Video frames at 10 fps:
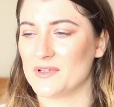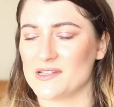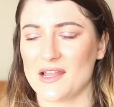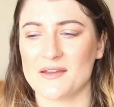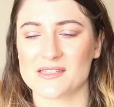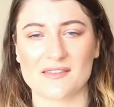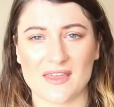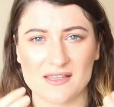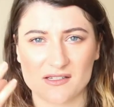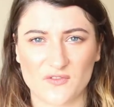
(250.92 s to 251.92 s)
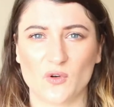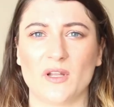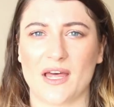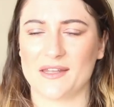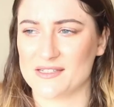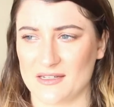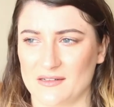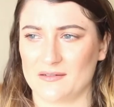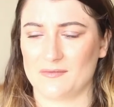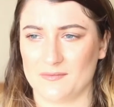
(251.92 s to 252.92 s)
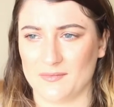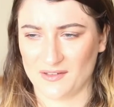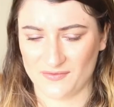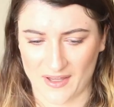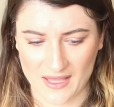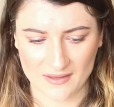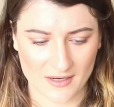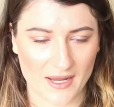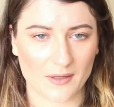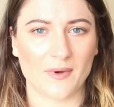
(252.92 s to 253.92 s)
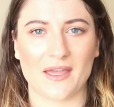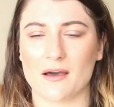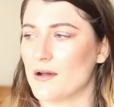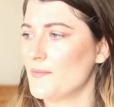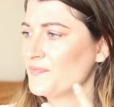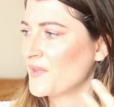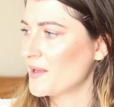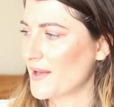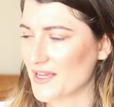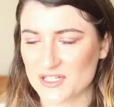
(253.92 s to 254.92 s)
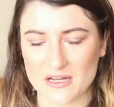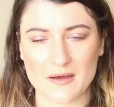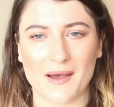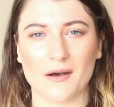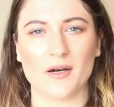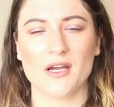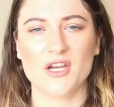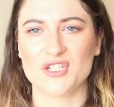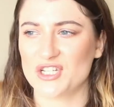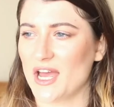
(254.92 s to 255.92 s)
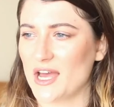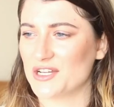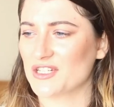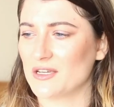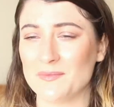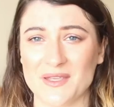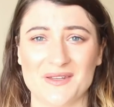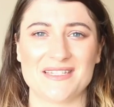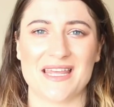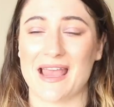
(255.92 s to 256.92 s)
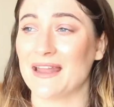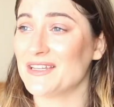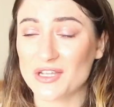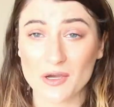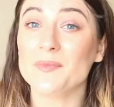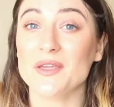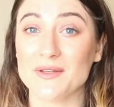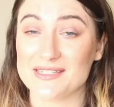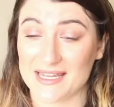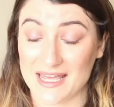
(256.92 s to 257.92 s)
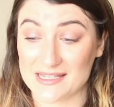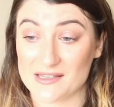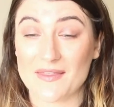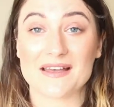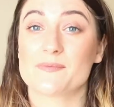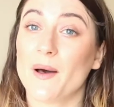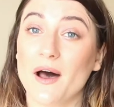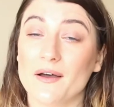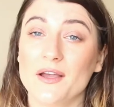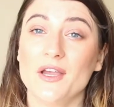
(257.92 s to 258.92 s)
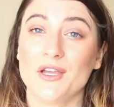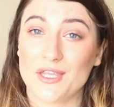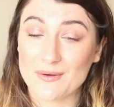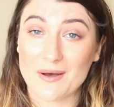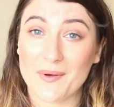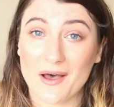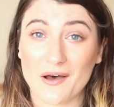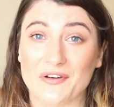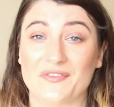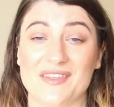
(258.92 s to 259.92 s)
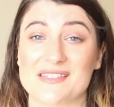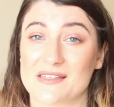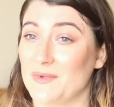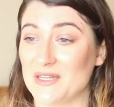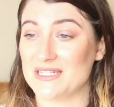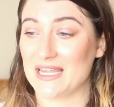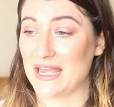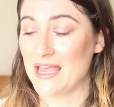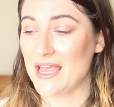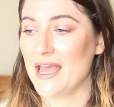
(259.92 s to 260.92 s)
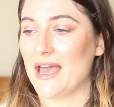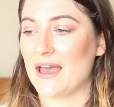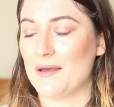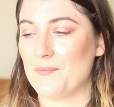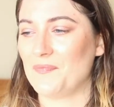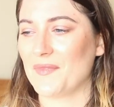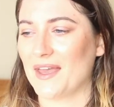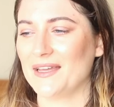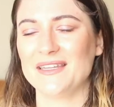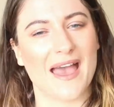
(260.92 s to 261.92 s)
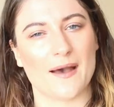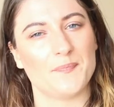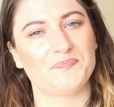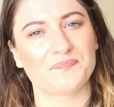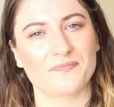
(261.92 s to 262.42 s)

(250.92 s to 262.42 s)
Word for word: loads of things fall under my faith, like, we are passionate about church, community, so that's you are part of this community. And yeah,